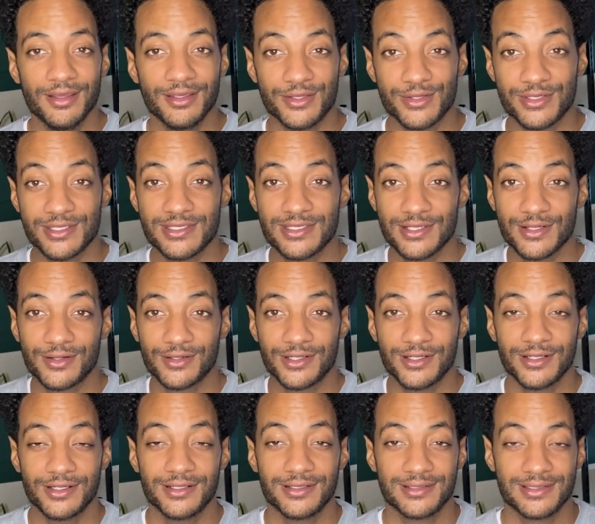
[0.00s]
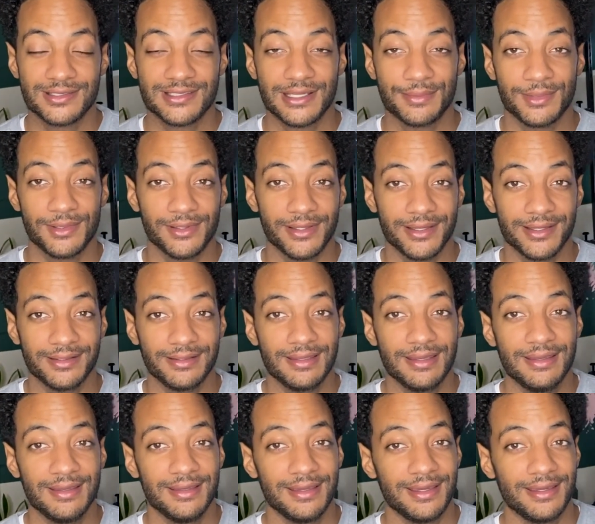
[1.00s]
you still could simulate
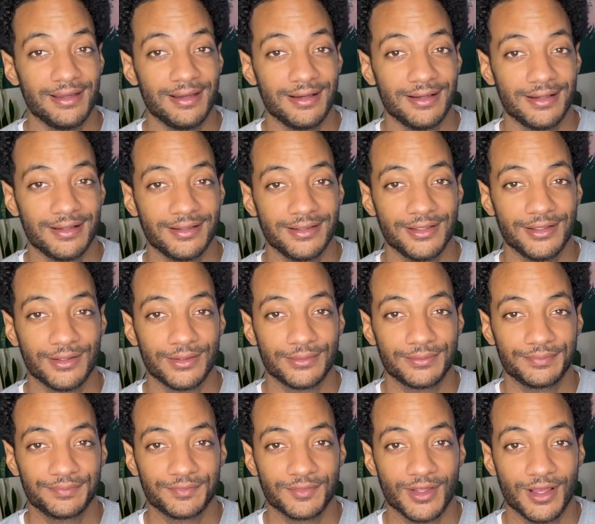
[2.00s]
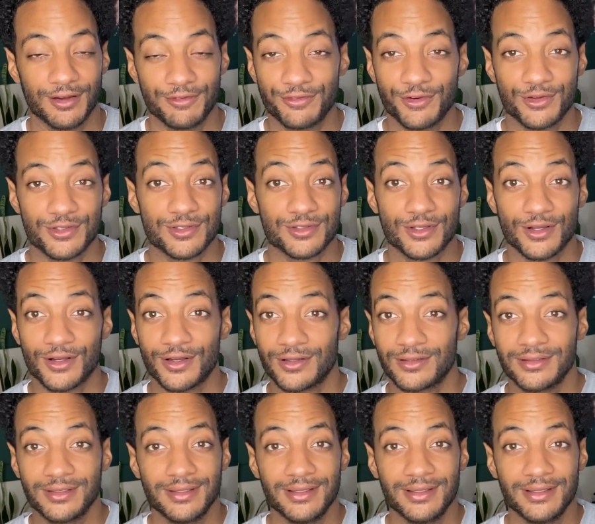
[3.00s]
a frozen thaw.